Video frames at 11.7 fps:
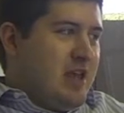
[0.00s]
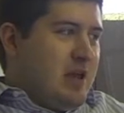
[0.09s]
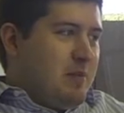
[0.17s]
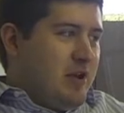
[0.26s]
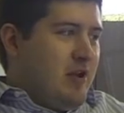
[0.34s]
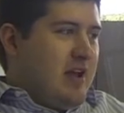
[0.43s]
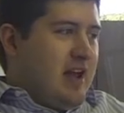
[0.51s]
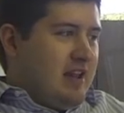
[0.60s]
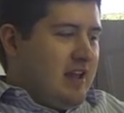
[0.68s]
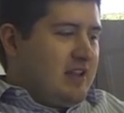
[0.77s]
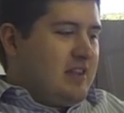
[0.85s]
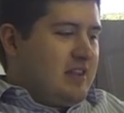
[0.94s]
but no, I
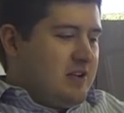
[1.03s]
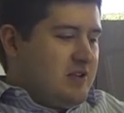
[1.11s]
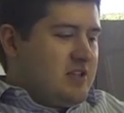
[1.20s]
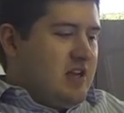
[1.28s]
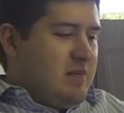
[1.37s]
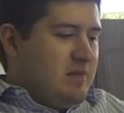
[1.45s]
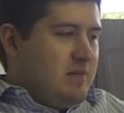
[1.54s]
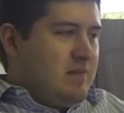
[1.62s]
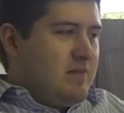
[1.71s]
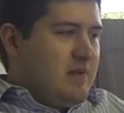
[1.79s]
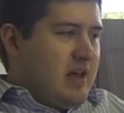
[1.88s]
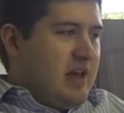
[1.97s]
like that there's
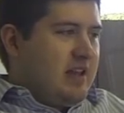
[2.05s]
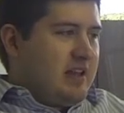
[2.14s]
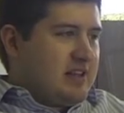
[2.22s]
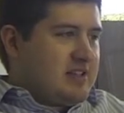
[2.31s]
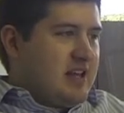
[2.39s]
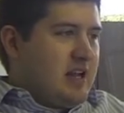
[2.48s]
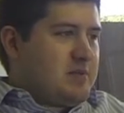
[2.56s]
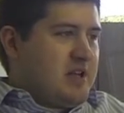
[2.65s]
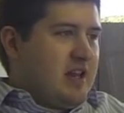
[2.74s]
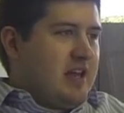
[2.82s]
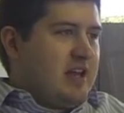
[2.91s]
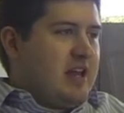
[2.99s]
I like the setups. I
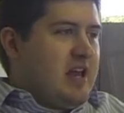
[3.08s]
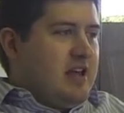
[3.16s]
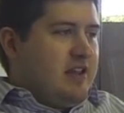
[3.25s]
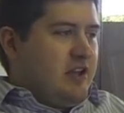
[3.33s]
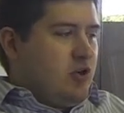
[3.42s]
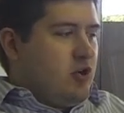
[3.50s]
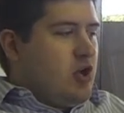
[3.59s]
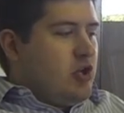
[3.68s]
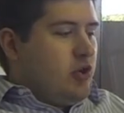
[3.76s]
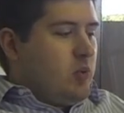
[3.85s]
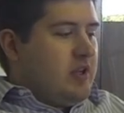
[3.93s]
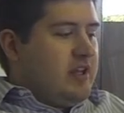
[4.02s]
like that you're
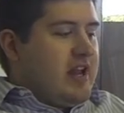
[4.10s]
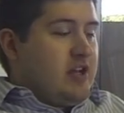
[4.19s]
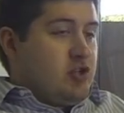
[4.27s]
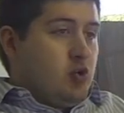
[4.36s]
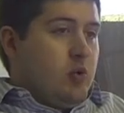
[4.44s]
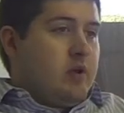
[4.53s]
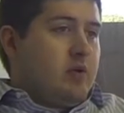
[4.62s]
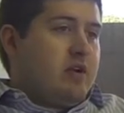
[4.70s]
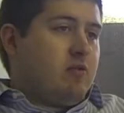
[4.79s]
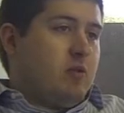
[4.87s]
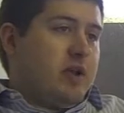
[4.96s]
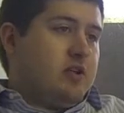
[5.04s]
really not doing what
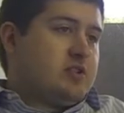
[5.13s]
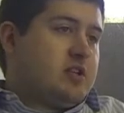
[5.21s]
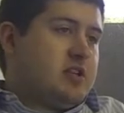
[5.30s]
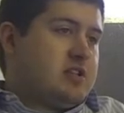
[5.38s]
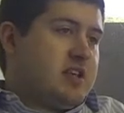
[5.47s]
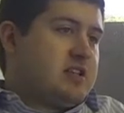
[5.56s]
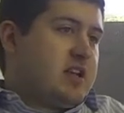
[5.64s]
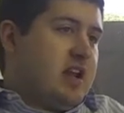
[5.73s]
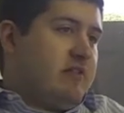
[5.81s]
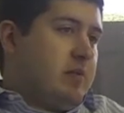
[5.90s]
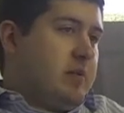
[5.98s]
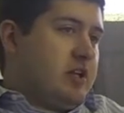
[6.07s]
everyone else does, and that's
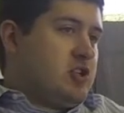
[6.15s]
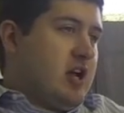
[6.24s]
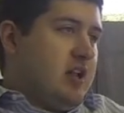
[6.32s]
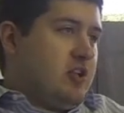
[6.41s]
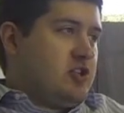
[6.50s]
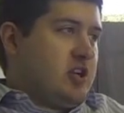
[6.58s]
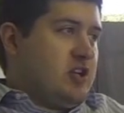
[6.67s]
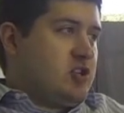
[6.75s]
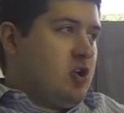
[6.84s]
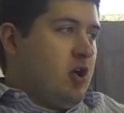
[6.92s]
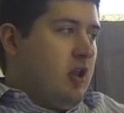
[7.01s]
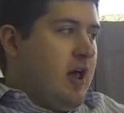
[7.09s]
kind of a big challenge that I
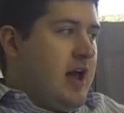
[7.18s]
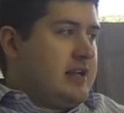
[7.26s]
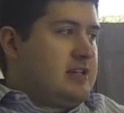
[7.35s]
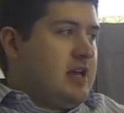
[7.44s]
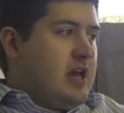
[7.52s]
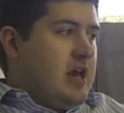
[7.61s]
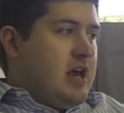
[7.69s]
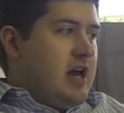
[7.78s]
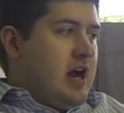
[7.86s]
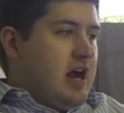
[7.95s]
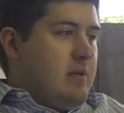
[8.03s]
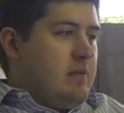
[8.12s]
saw a lot
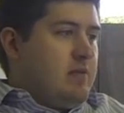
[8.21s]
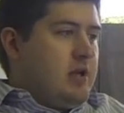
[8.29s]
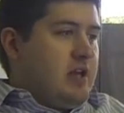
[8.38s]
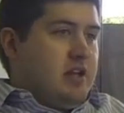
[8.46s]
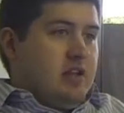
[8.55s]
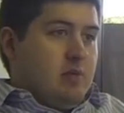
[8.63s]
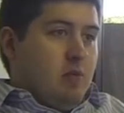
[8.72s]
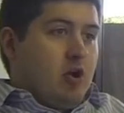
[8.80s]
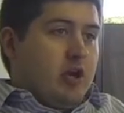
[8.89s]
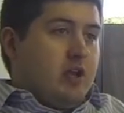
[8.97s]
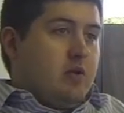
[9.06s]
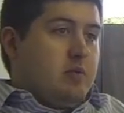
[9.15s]
in the
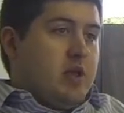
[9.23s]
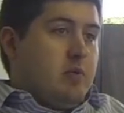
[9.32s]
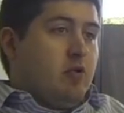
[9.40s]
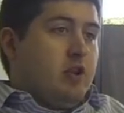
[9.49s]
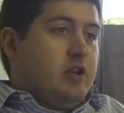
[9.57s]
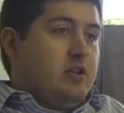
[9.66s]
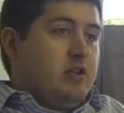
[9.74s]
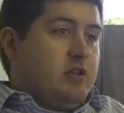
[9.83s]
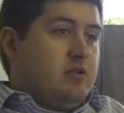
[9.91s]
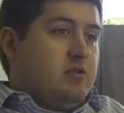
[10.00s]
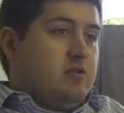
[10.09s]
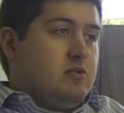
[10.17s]
market. But people
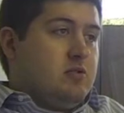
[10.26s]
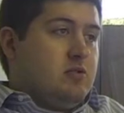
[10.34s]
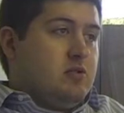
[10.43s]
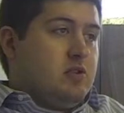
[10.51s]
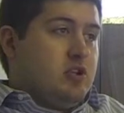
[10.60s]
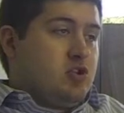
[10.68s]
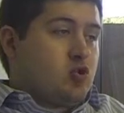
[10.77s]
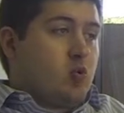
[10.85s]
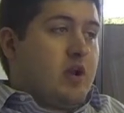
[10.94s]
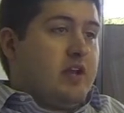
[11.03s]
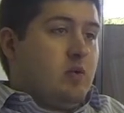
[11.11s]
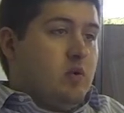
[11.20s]
that
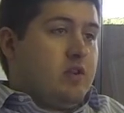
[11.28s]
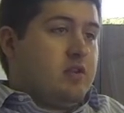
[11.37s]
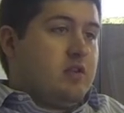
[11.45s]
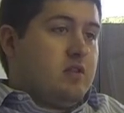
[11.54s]
trade with